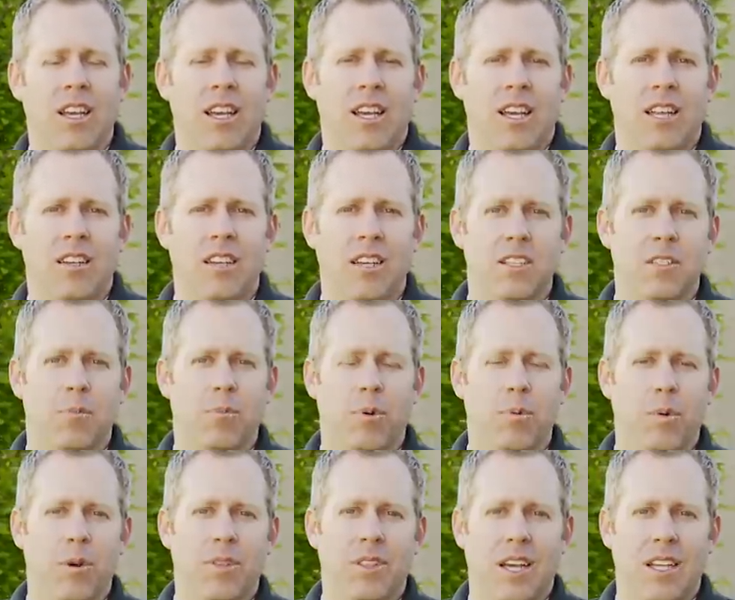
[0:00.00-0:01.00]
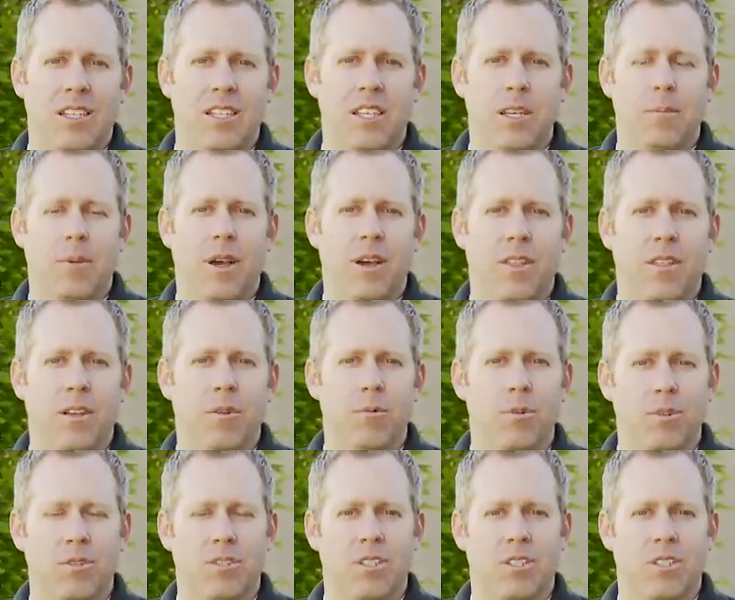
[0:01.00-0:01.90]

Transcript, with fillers: and doesn't promote that deep, healthy root